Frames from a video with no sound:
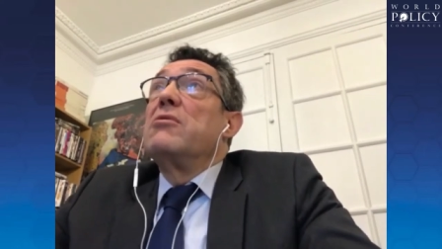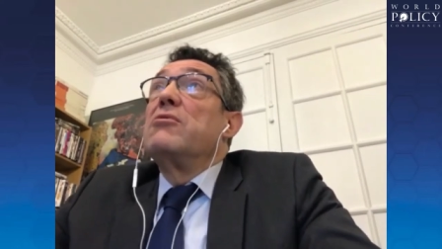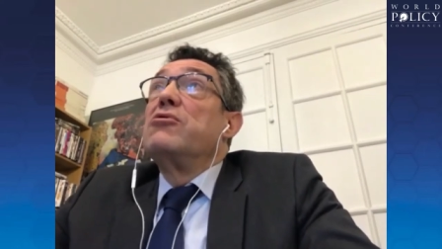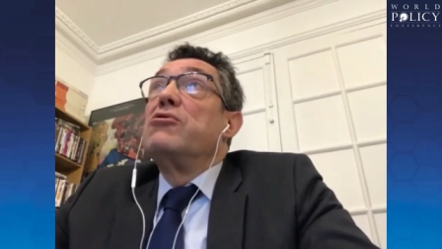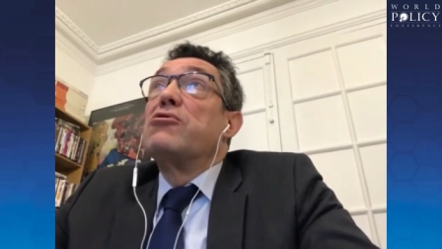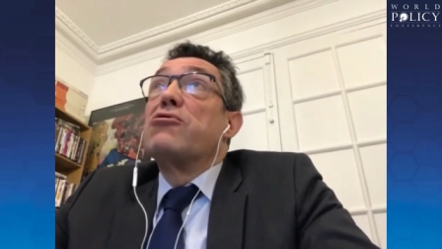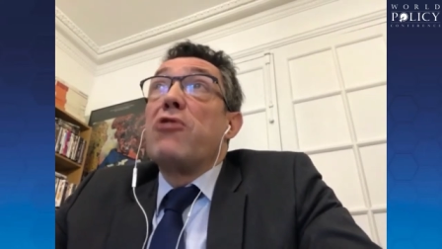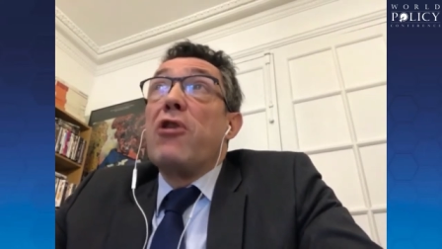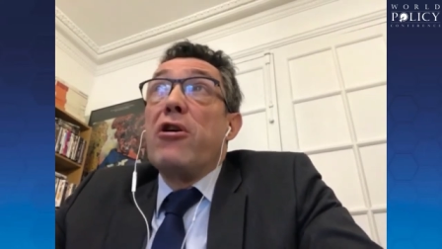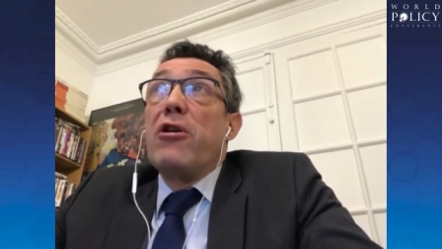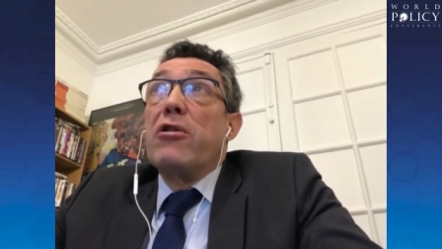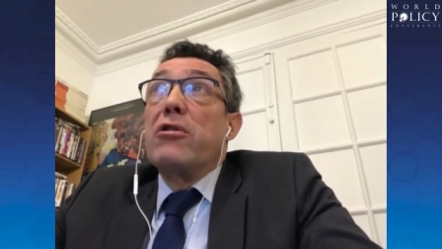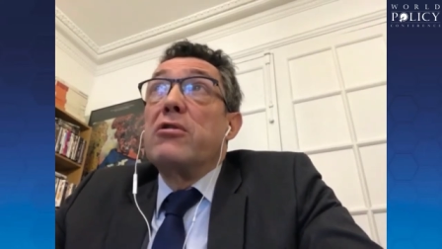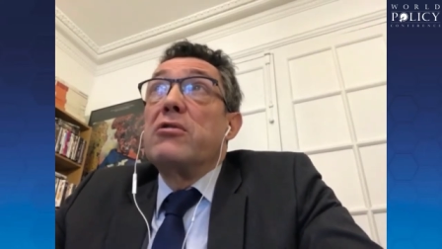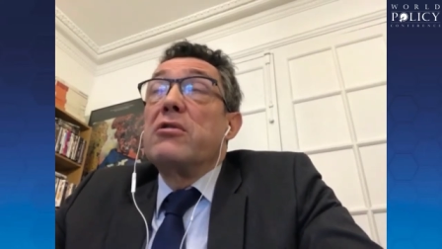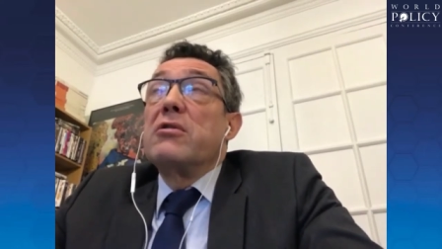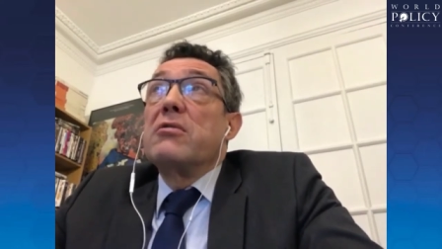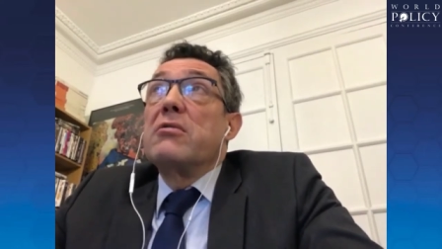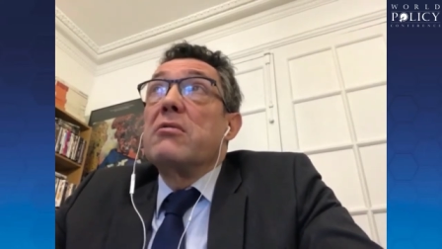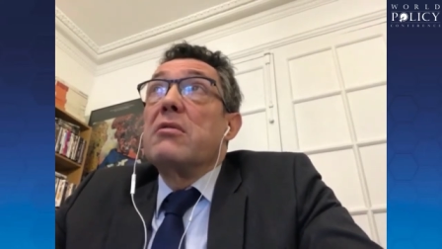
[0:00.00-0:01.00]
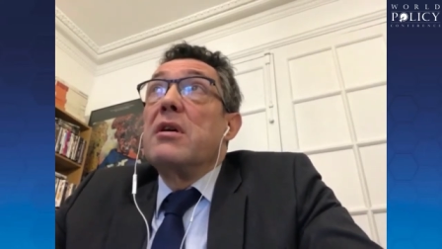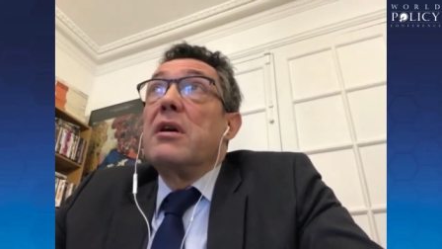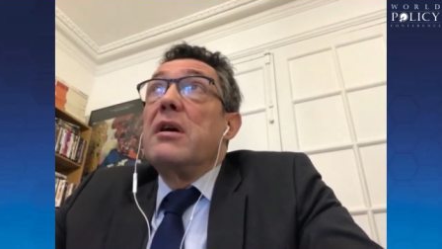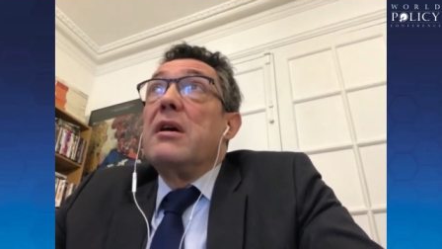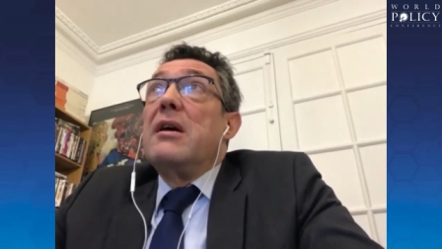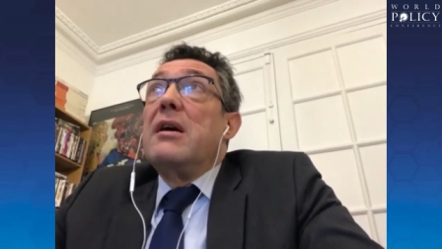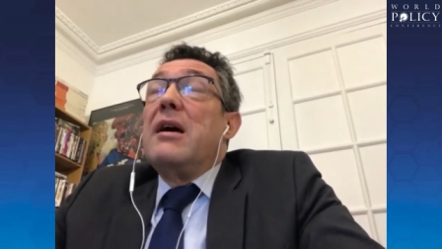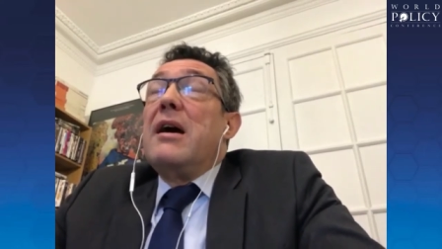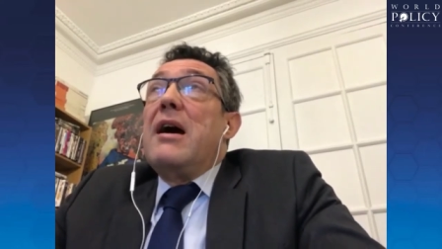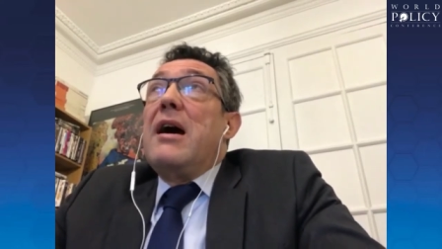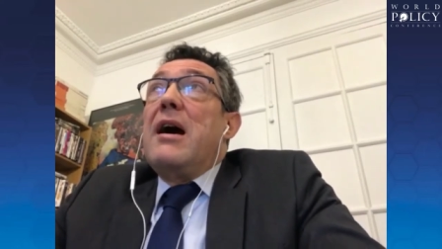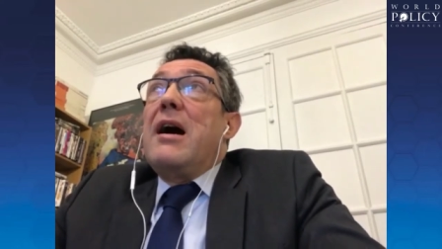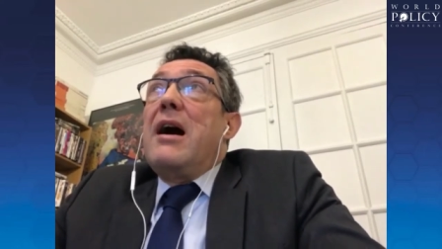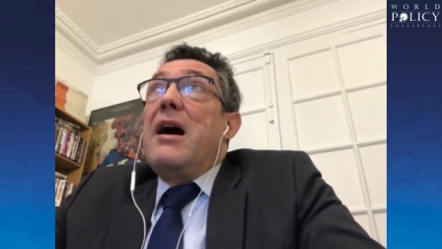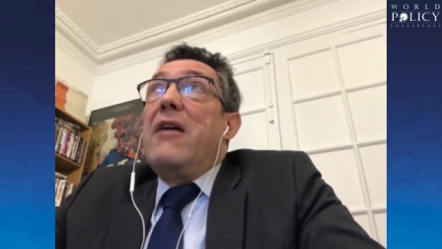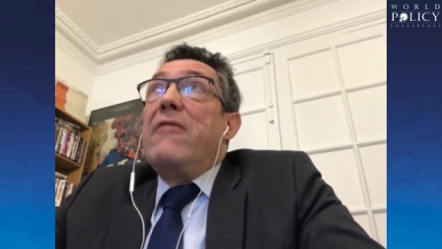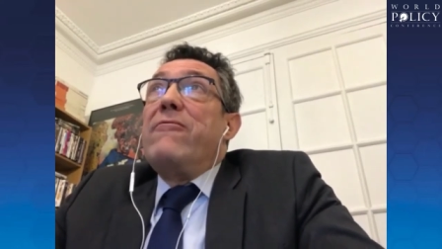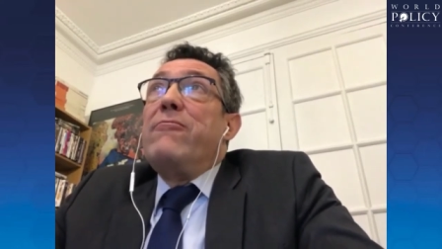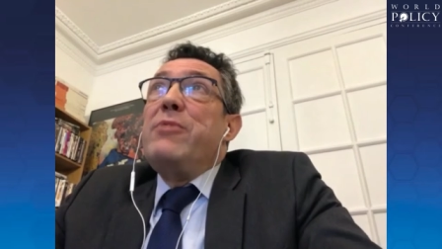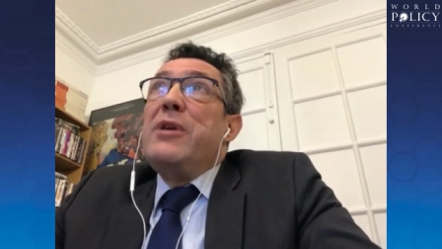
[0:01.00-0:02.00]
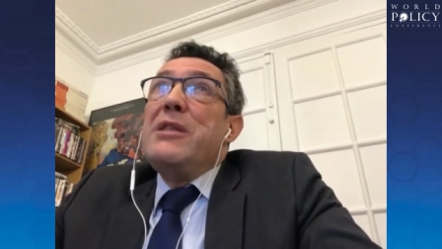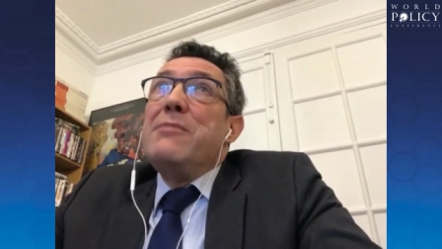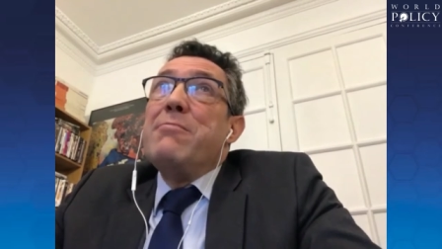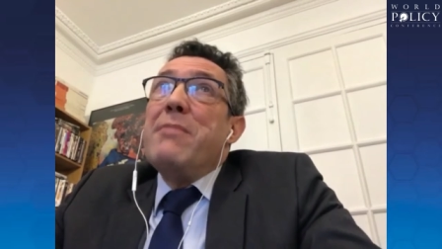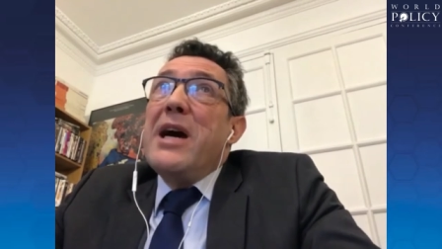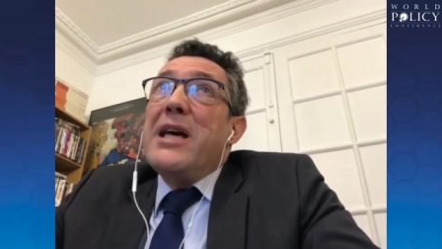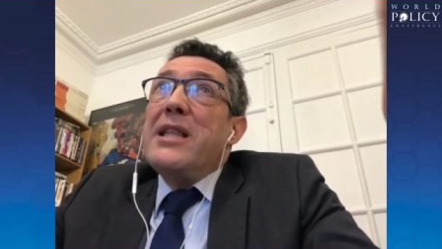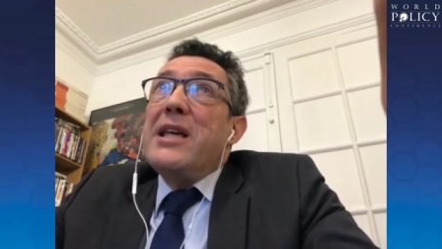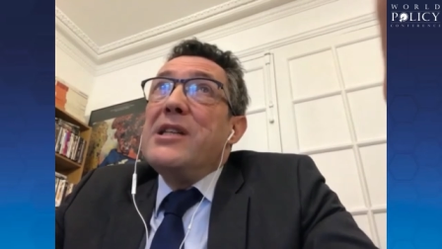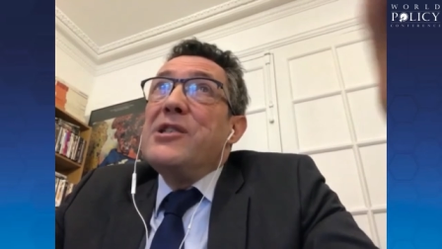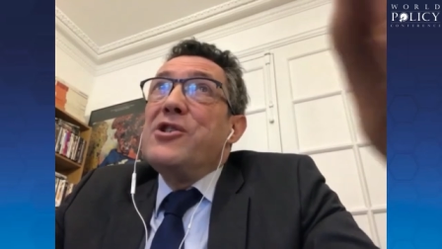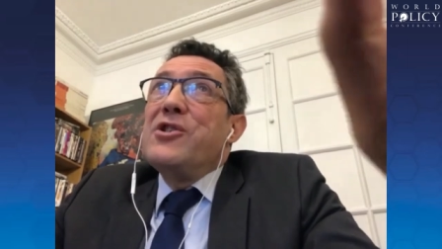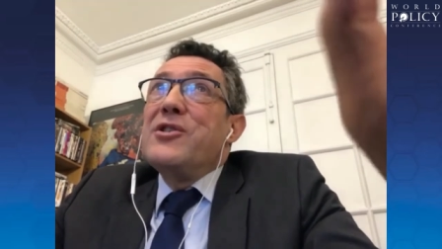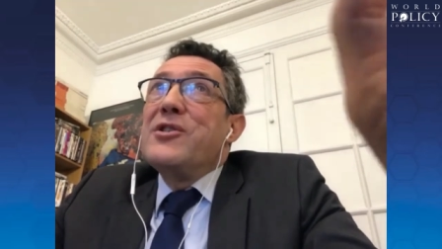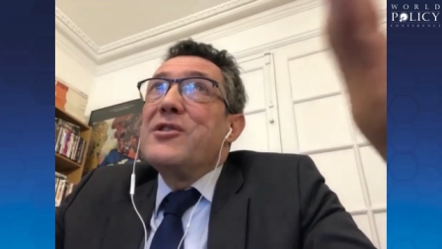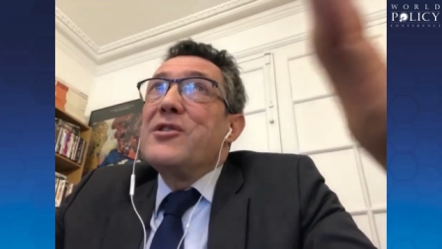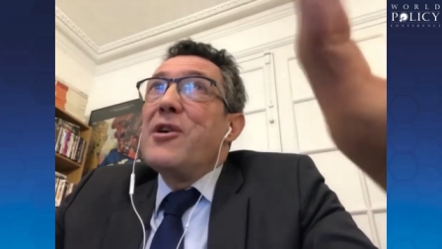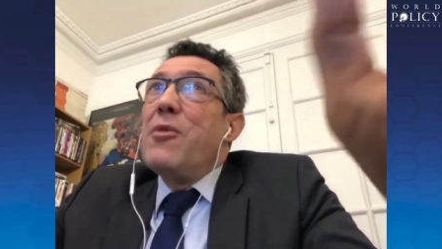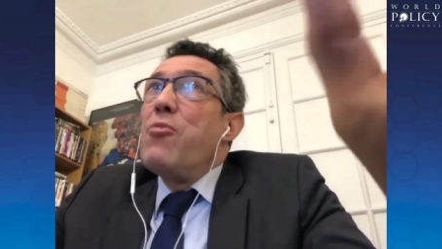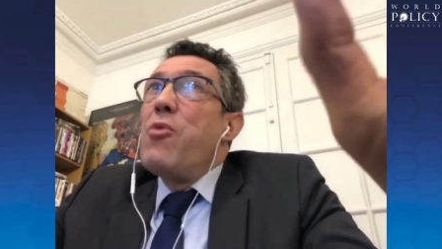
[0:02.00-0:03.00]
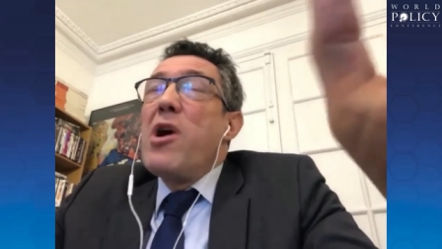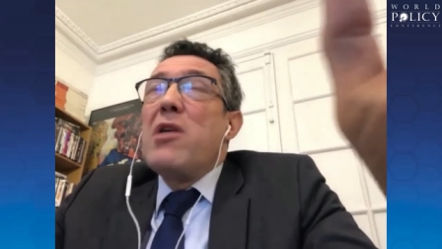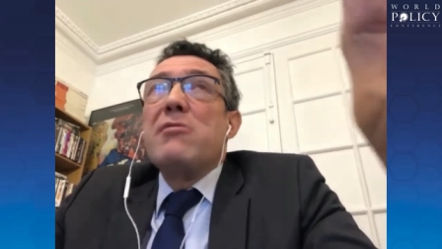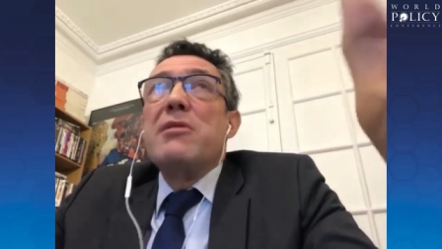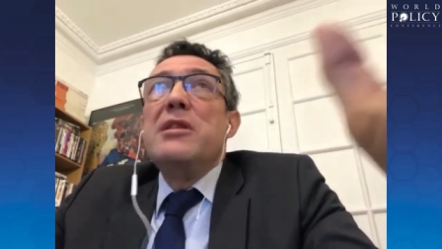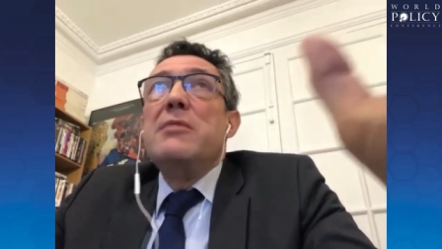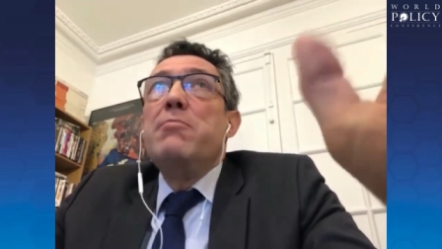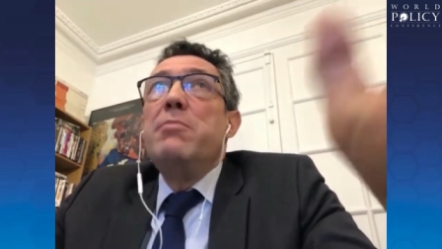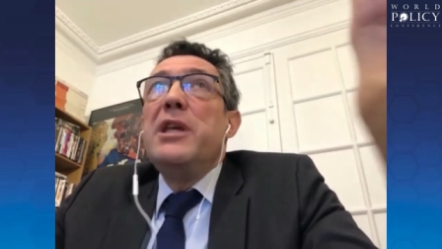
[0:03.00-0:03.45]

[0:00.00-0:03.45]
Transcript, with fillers: drugs have been managed somewhere in